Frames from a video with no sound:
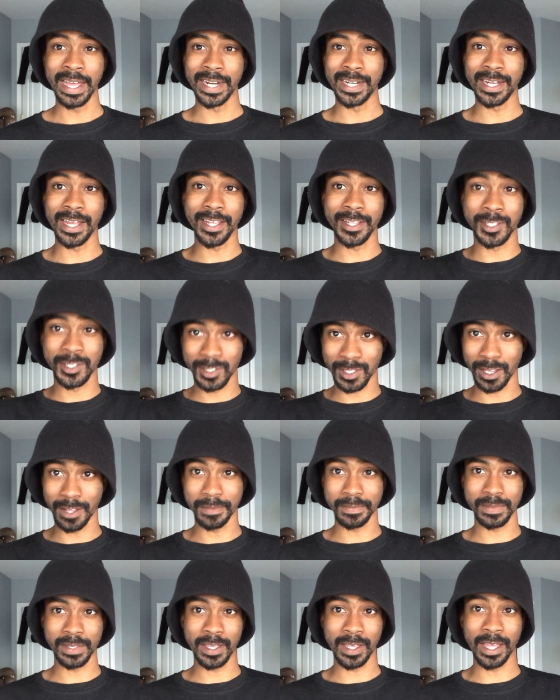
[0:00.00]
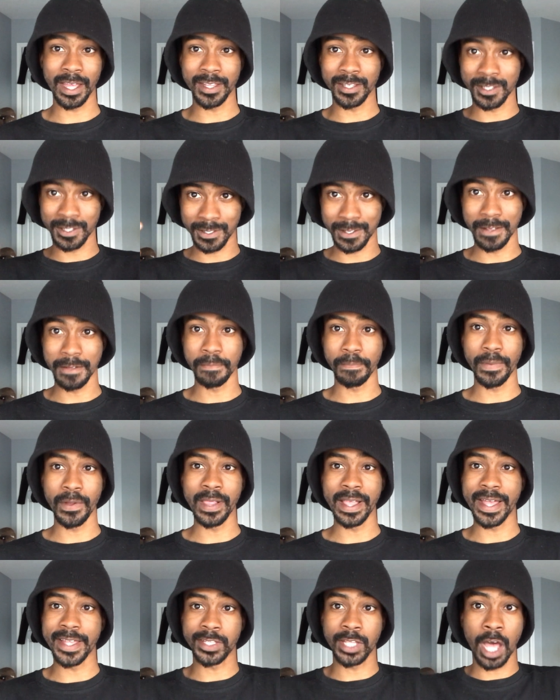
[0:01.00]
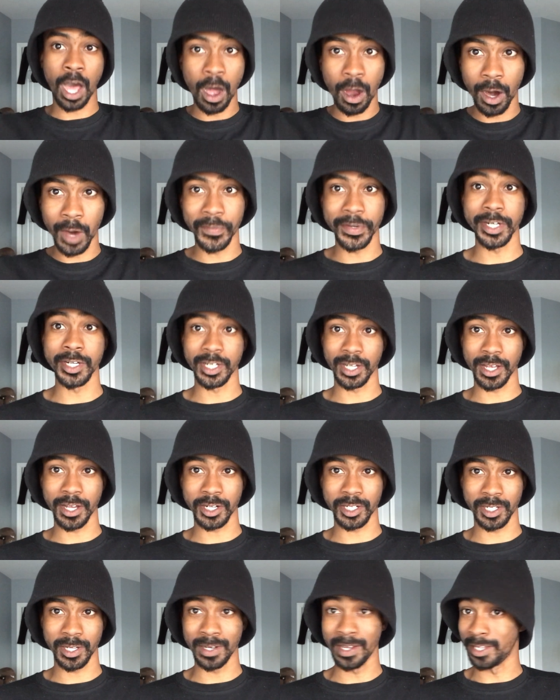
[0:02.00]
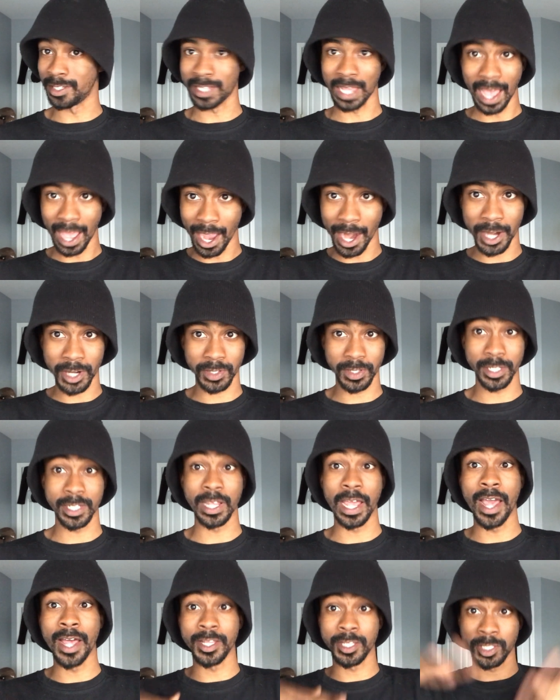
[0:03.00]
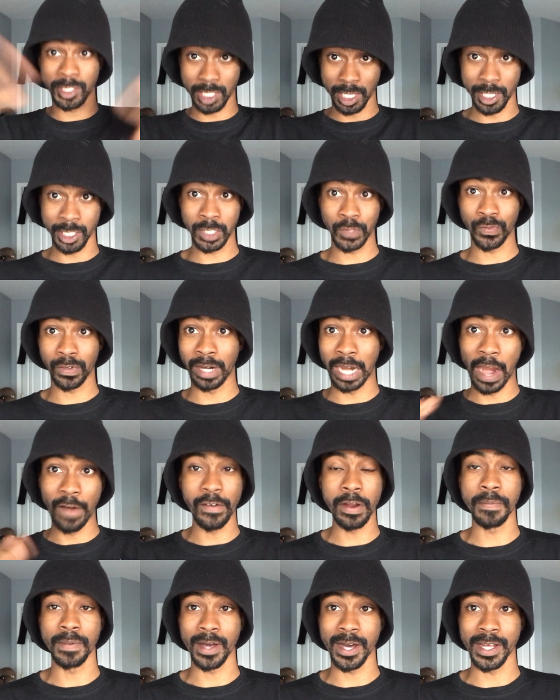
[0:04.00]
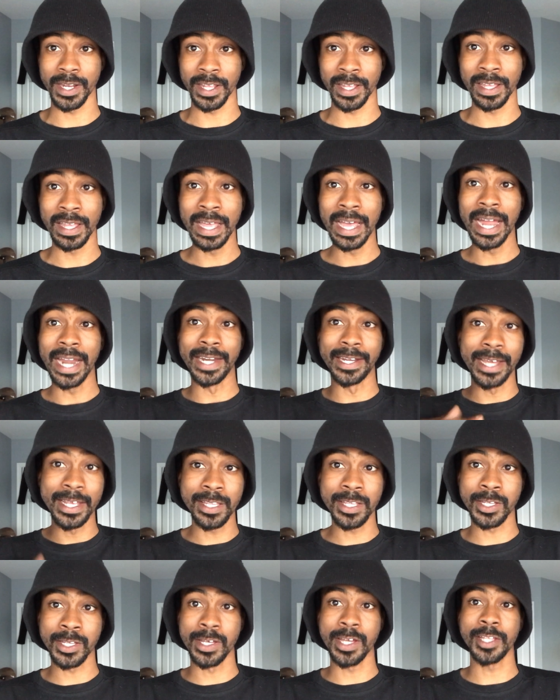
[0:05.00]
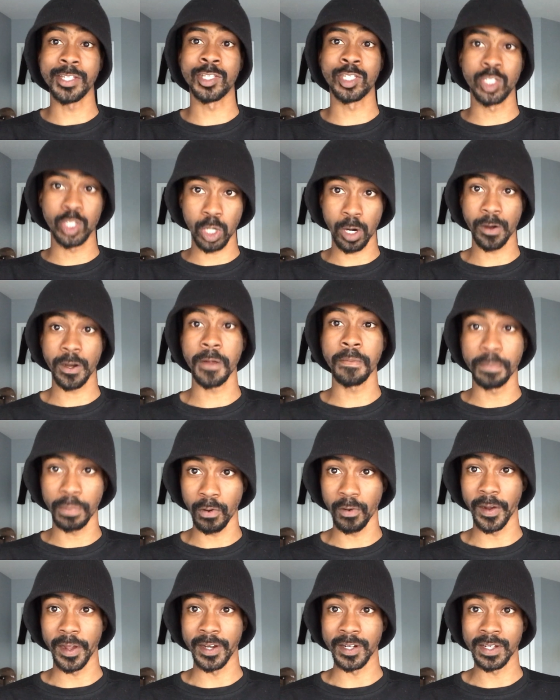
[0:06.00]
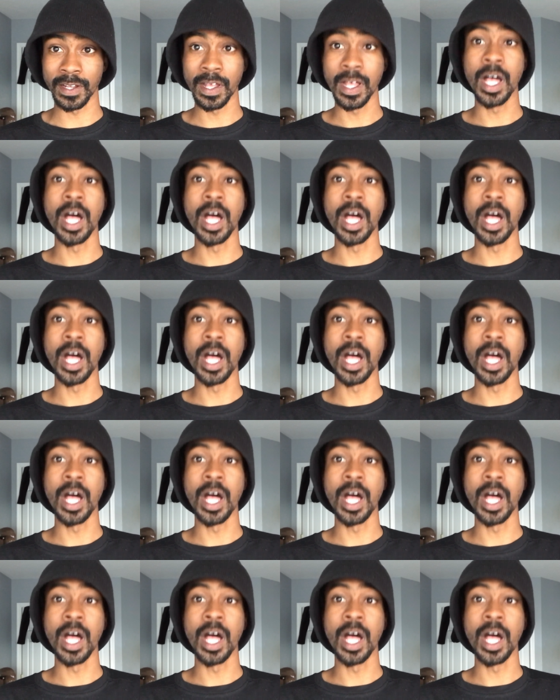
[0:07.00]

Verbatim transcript: that something as simple as harm reduction is actually essential for everybody, that's a good starting point.